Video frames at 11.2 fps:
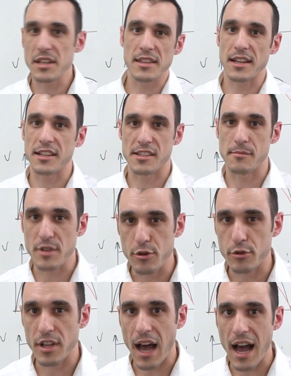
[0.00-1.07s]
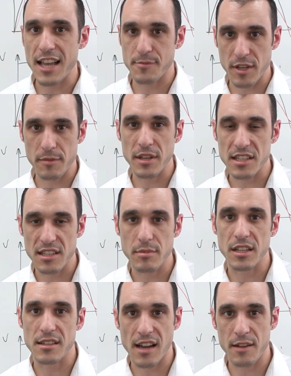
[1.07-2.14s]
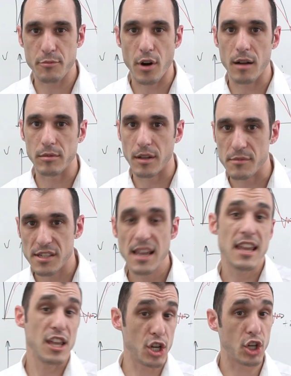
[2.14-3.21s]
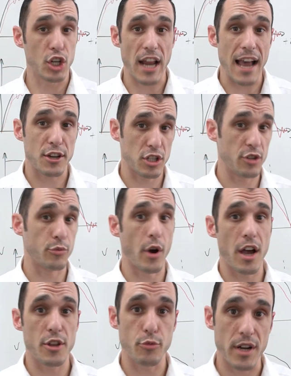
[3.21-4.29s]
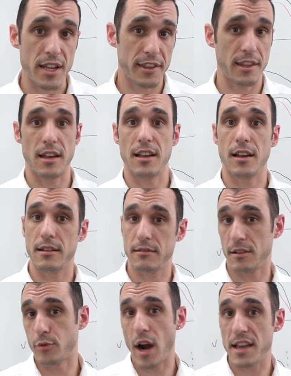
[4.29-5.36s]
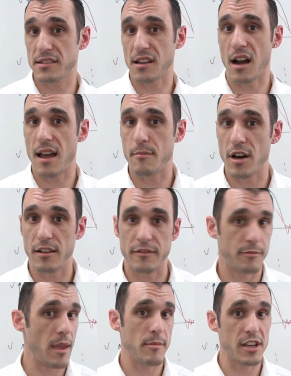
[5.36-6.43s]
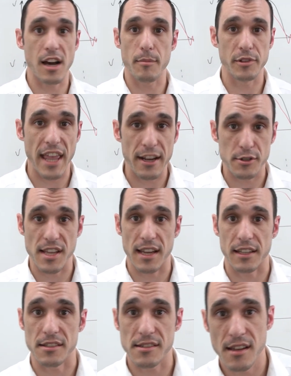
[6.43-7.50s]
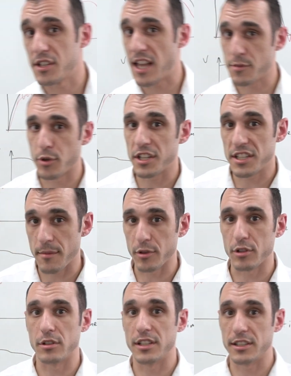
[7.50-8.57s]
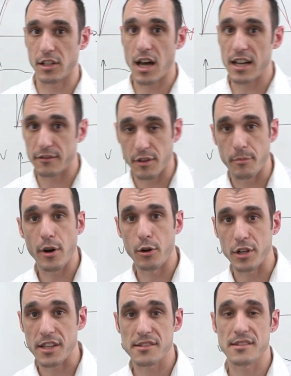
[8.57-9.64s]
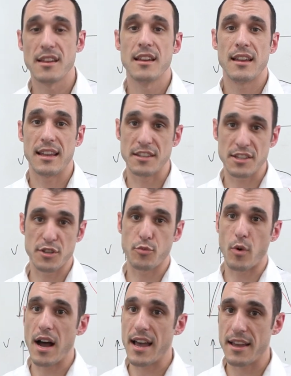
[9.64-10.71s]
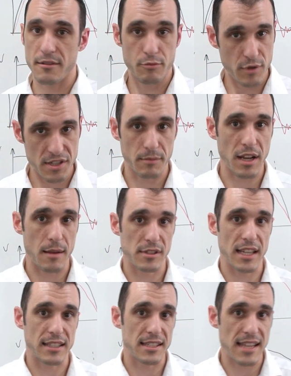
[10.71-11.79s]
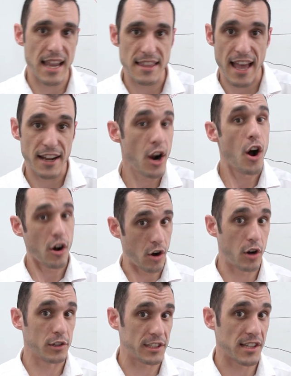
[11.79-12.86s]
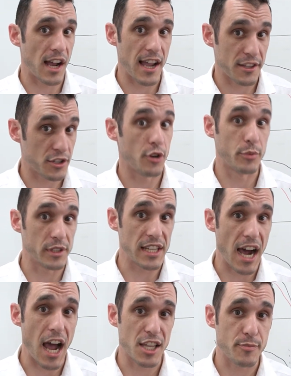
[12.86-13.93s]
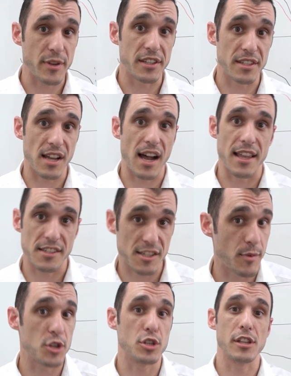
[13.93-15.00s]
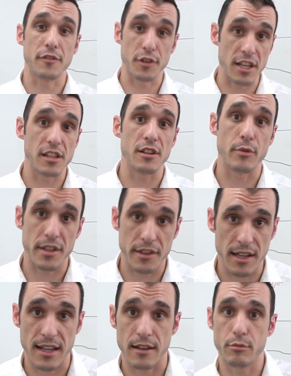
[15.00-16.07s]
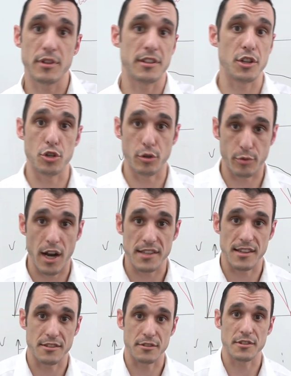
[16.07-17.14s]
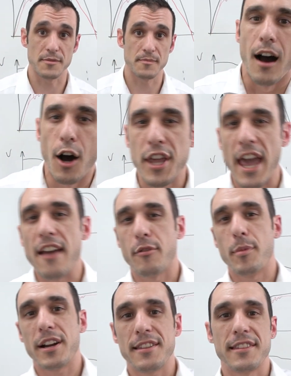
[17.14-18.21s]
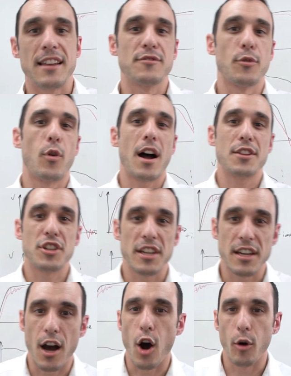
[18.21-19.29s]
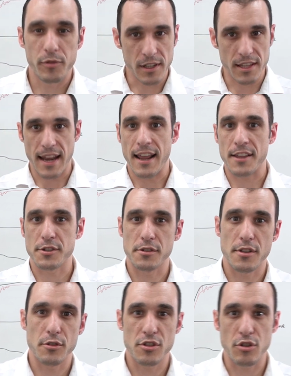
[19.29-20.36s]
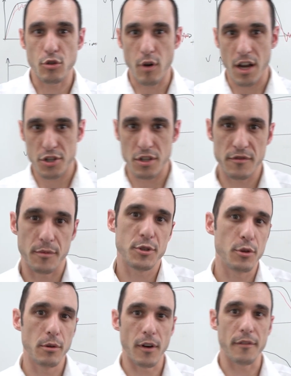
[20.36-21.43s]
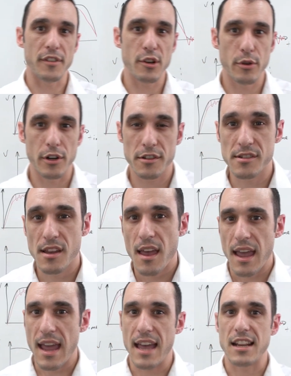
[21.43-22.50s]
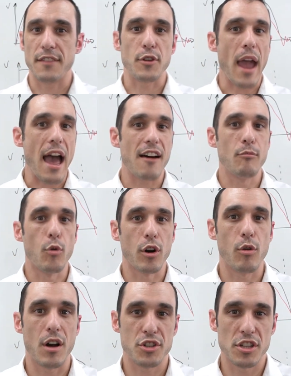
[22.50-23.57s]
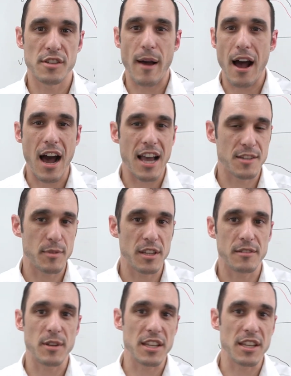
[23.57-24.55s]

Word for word: mean that it's immune to high speed PCB design problems. It could actually run with a, a, rise time of maybe a couple nanoseconds. So that's pretty typical in a lot of components. And this is why we sometimes like to say that all designs are really high-speed designs, especially if you're dealing with, uh, with digital processors. Okay, everybody, thanks for watching. Hopefully that answers those two questions from two of our viewers. And if you have more questions about high-speed